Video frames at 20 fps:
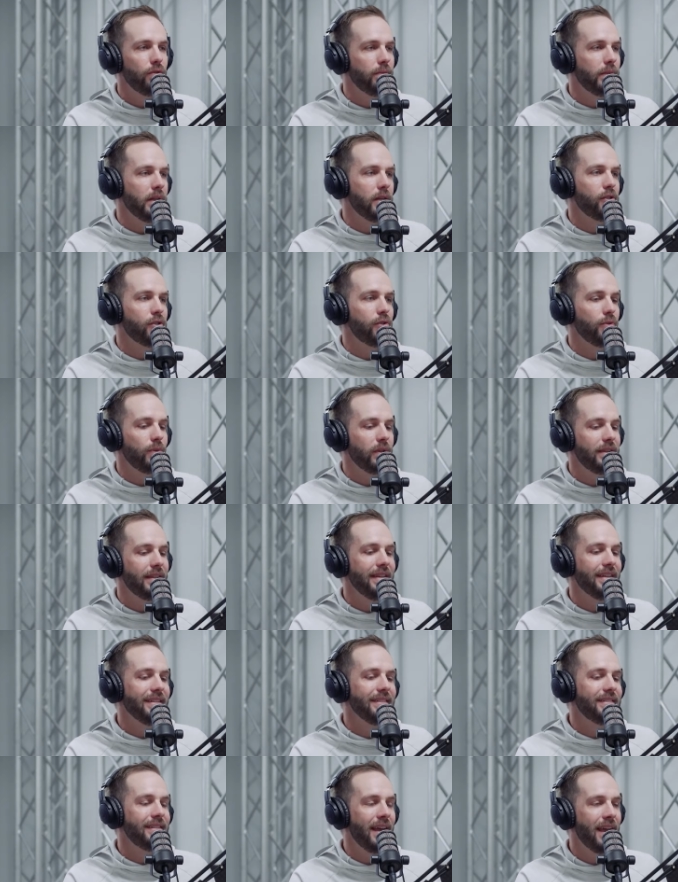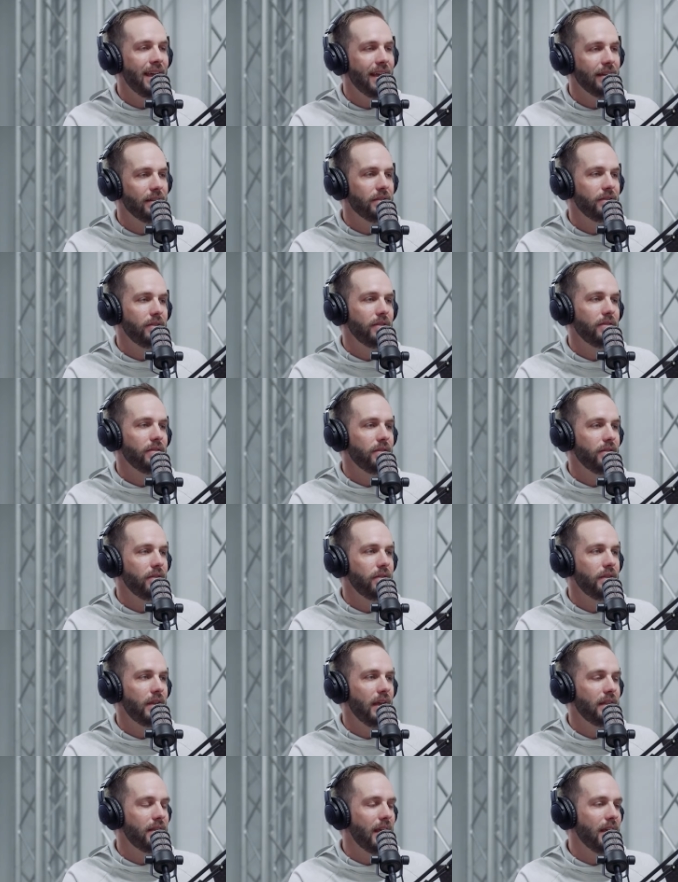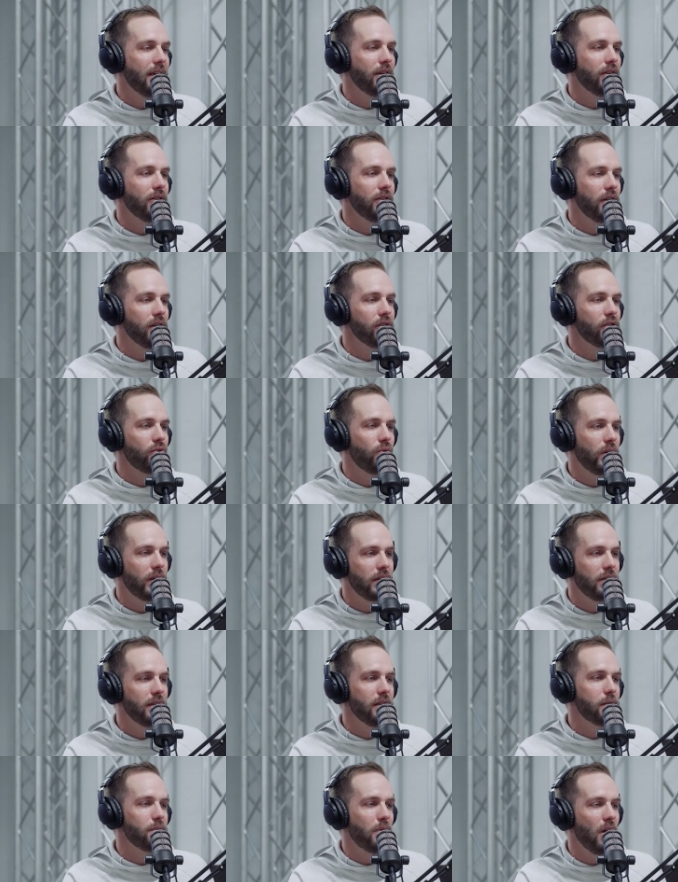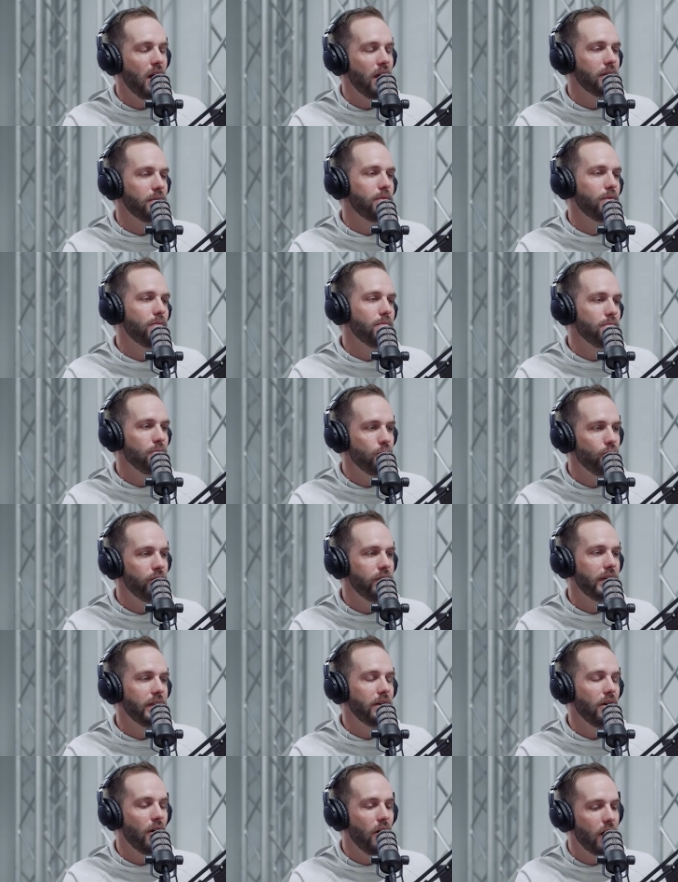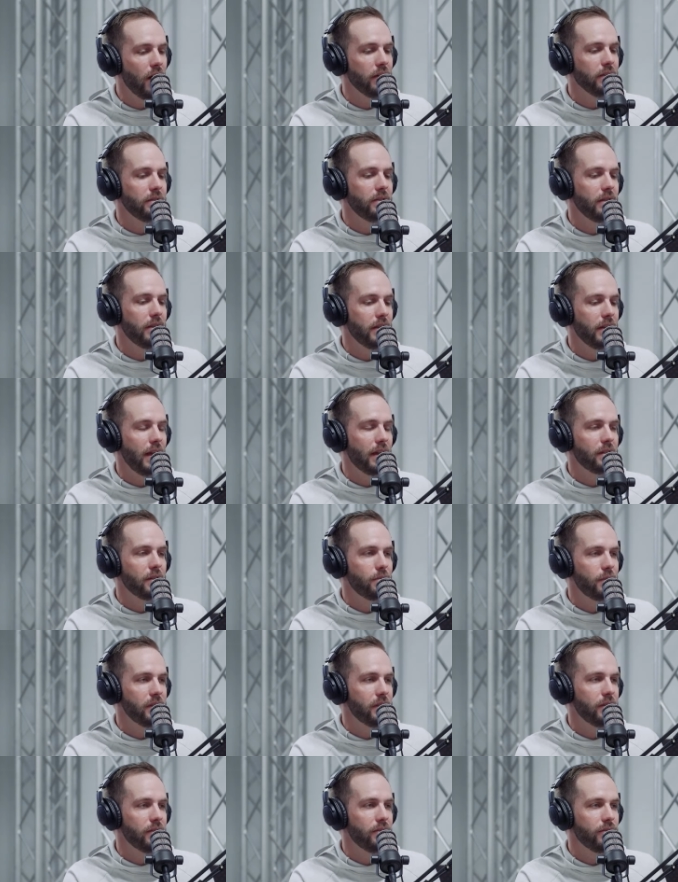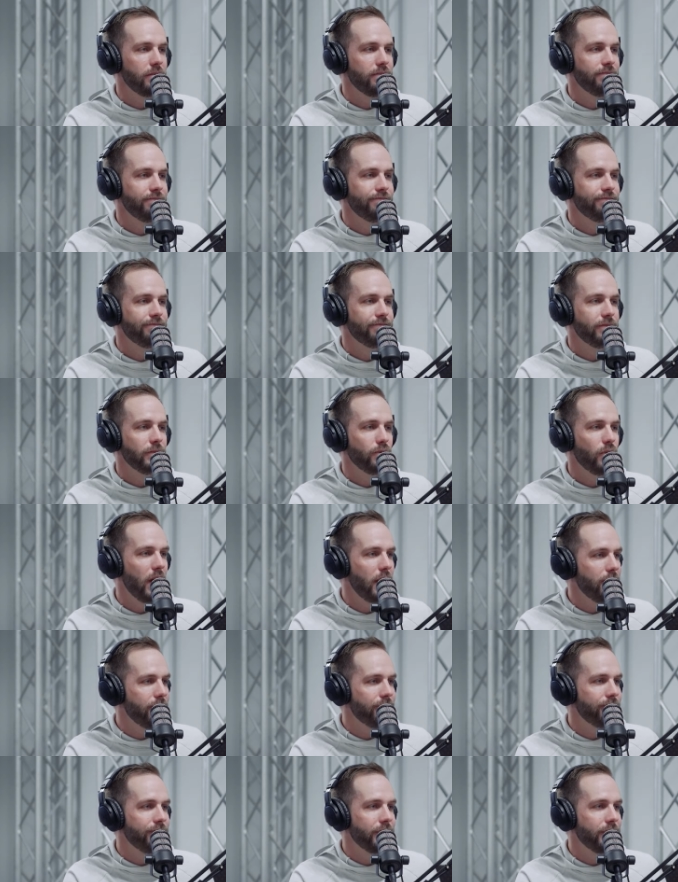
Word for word: ministry with the intent that they are as quickly as possible moving on to the next position, right?